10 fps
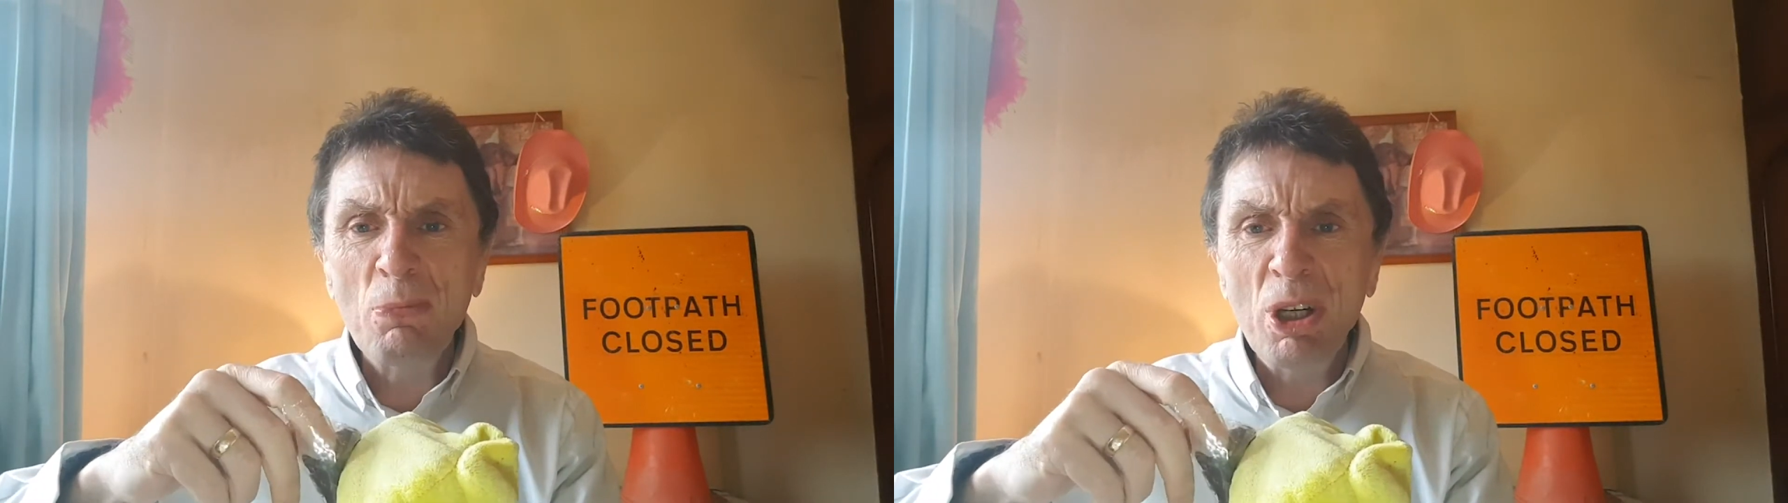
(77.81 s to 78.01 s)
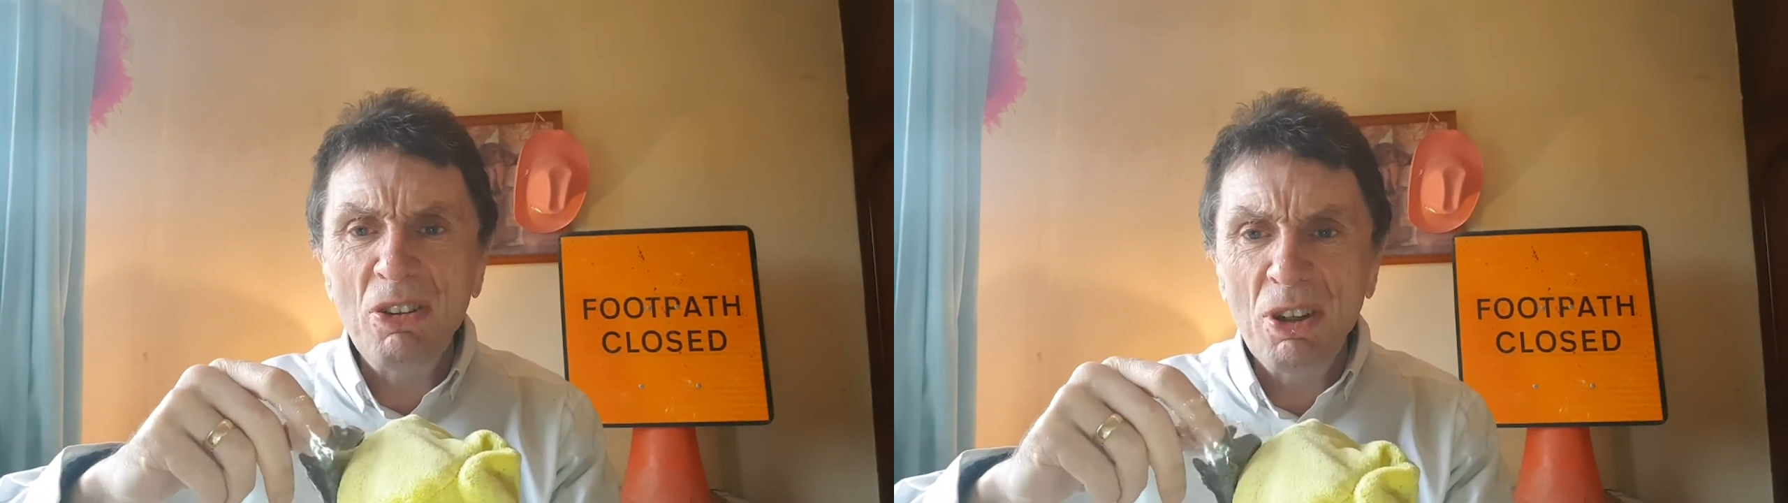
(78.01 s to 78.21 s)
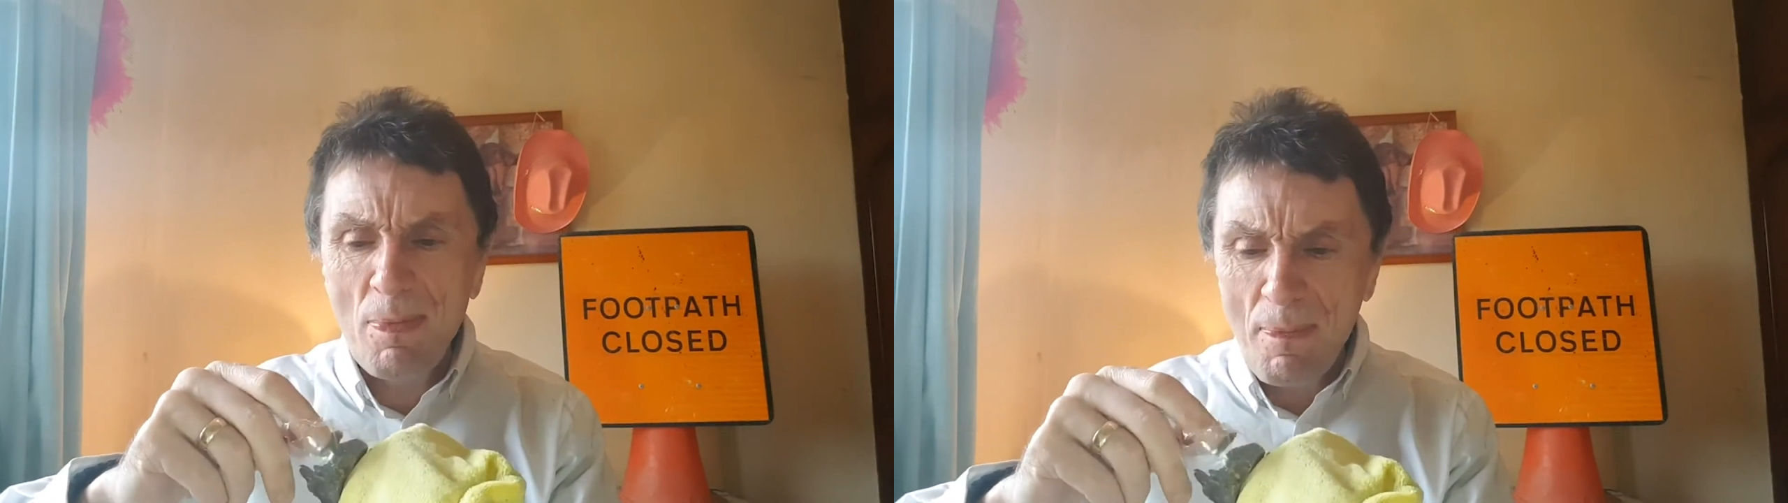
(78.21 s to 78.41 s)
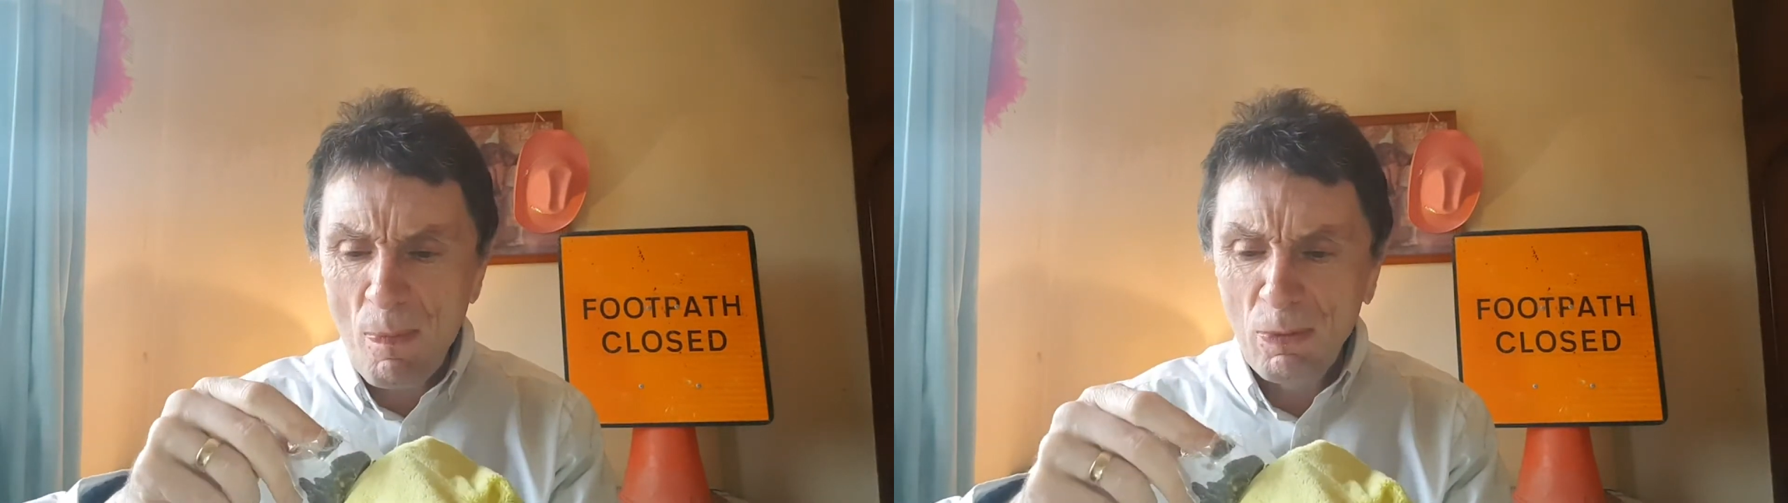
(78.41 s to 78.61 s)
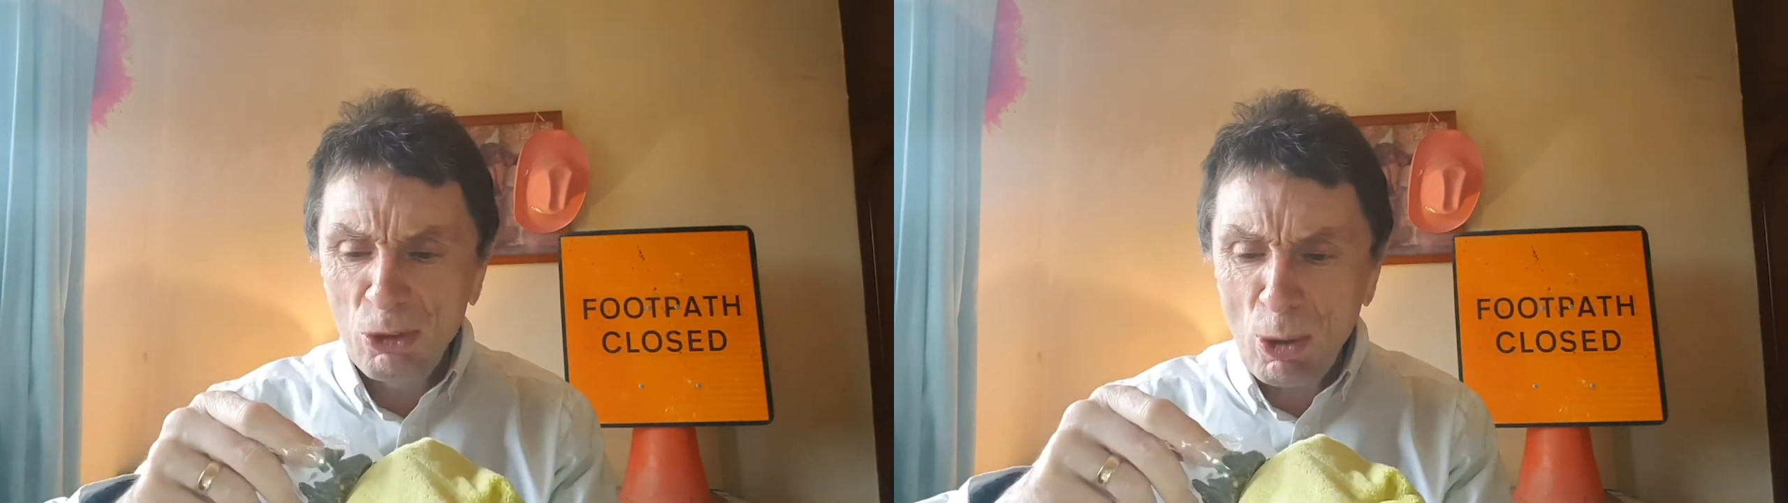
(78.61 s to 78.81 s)
reason.
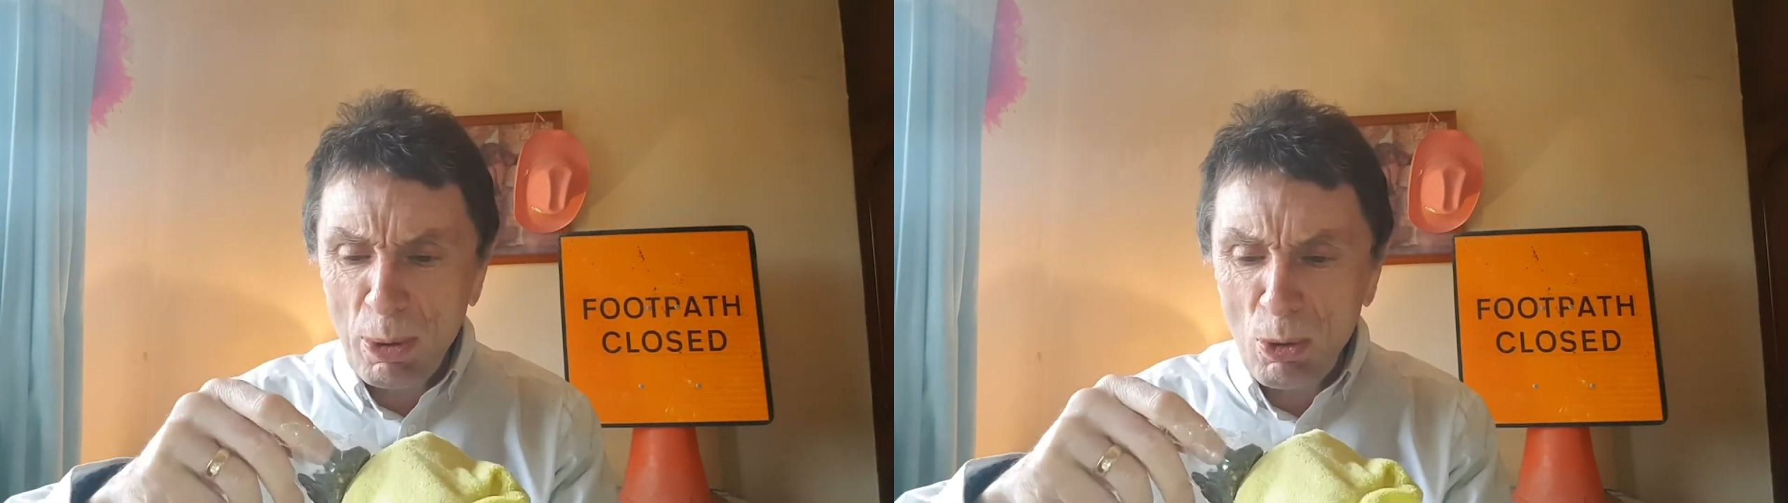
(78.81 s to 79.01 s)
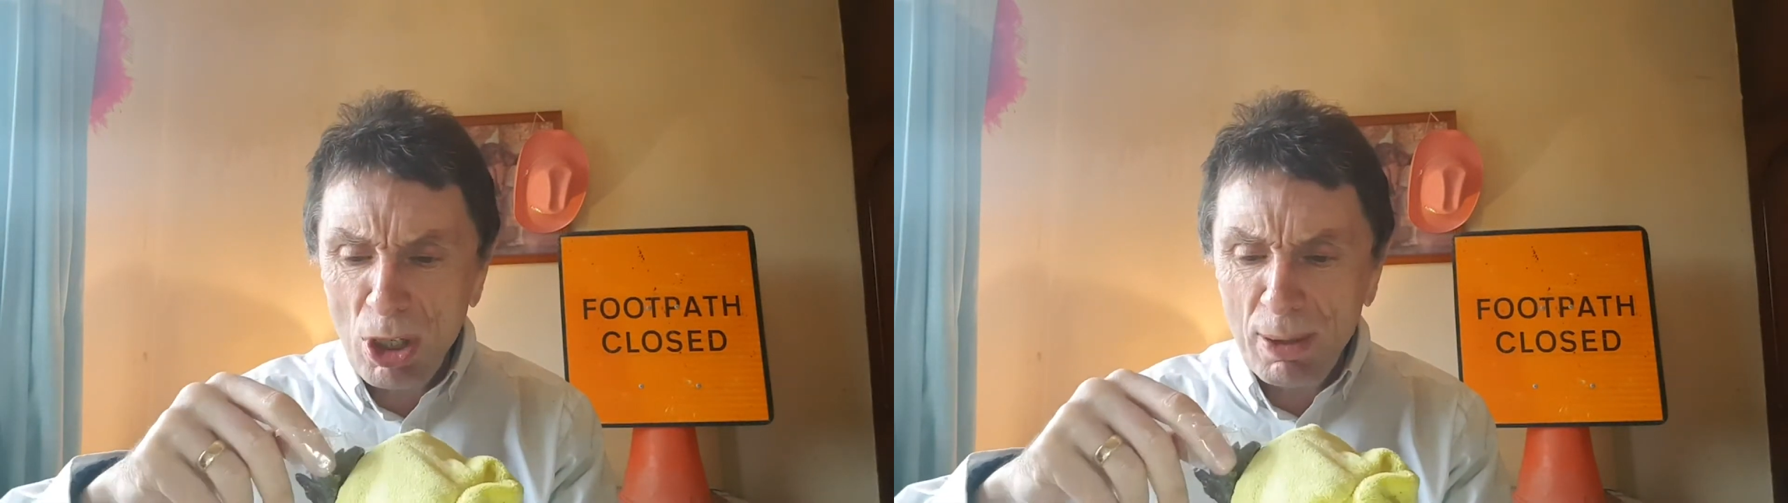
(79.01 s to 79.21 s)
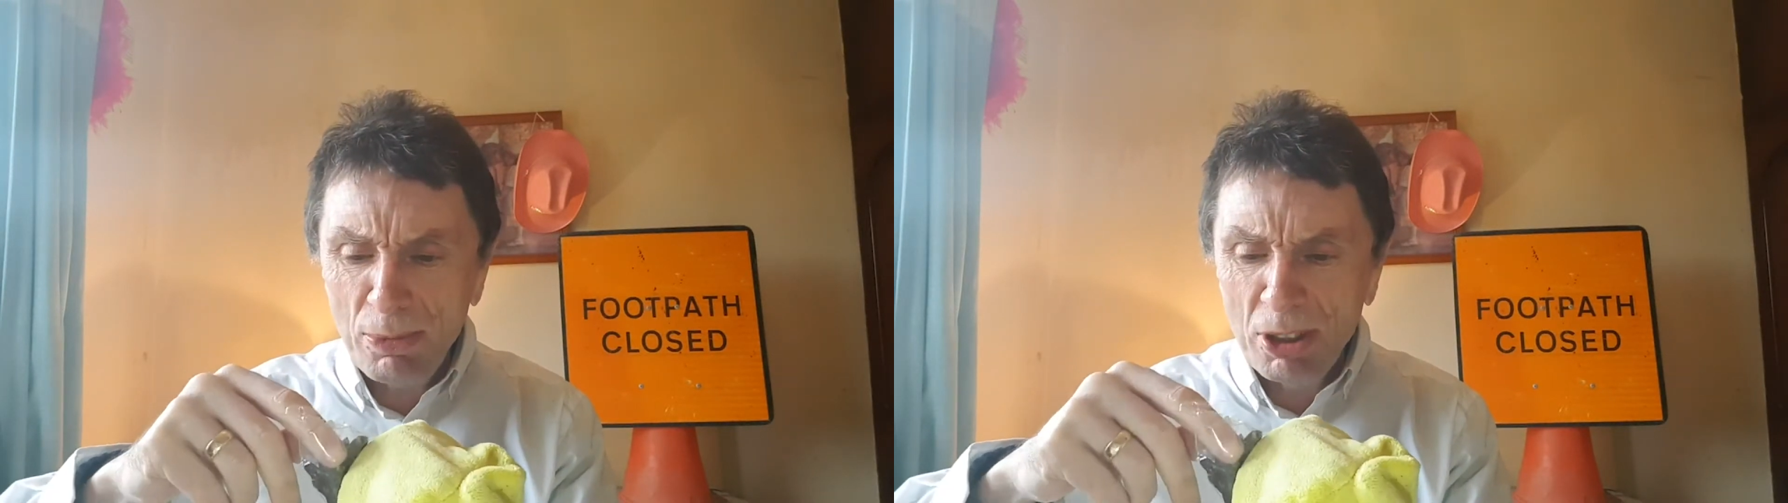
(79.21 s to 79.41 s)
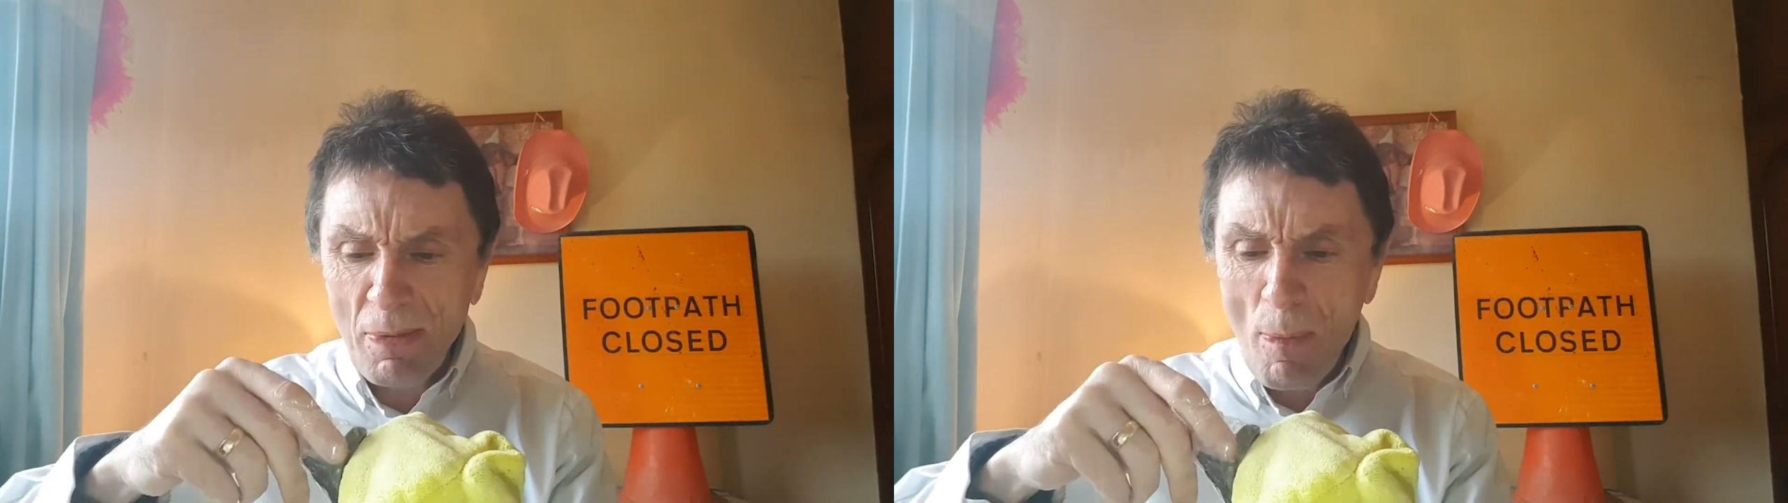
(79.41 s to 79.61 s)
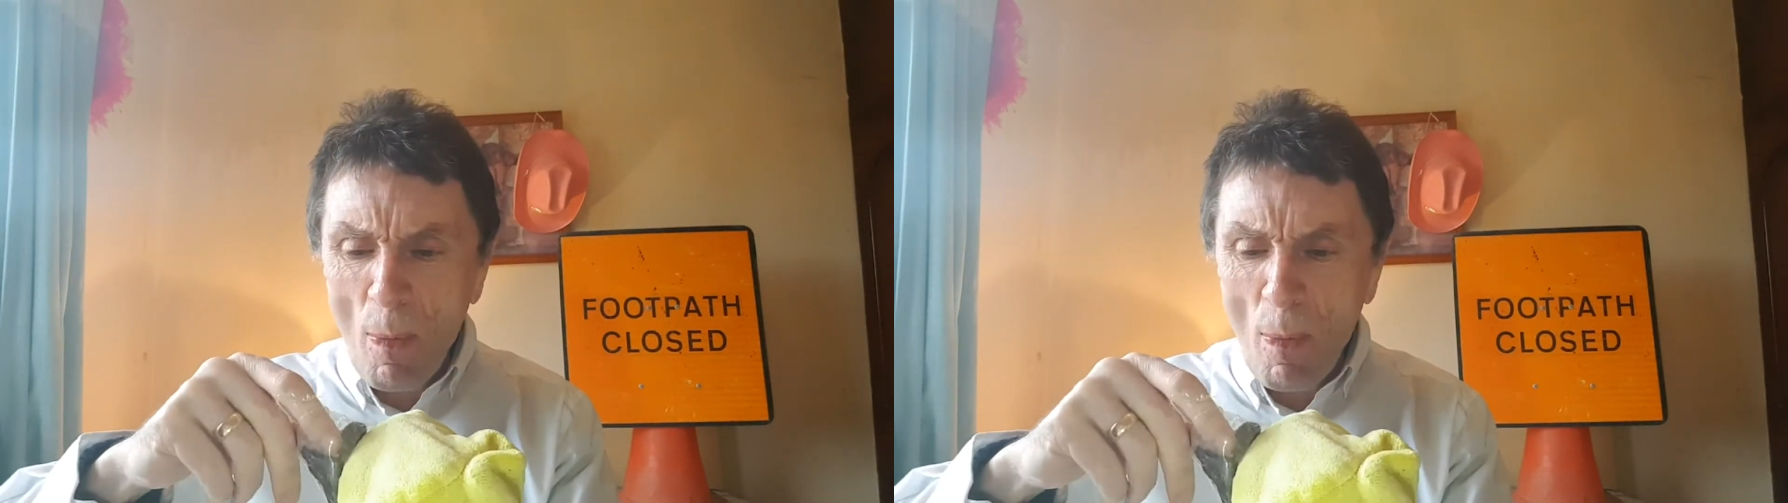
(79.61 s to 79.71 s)
Superworms.